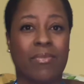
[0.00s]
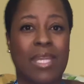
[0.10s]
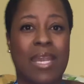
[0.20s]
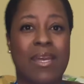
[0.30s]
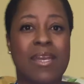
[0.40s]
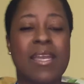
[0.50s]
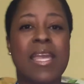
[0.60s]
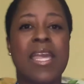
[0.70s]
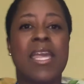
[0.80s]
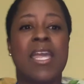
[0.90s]
Yeah?
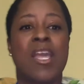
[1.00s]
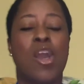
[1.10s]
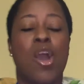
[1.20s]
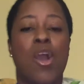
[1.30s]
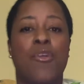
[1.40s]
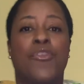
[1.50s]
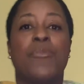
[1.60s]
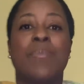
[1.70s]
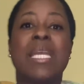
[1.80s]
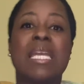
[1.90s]

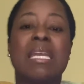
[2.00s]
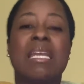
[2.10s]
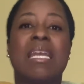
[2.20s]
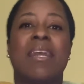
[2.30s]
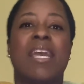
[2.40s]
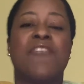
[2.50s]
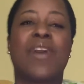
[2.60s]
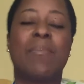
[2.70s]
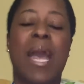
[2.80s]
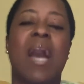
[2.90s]
For me, if
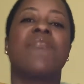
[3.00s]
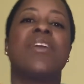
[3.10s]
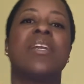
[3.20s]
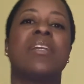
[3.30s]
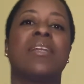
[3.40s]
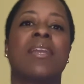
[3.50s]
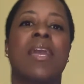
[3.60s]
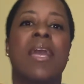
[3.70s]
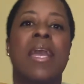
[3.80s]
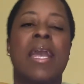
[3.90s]
I'm having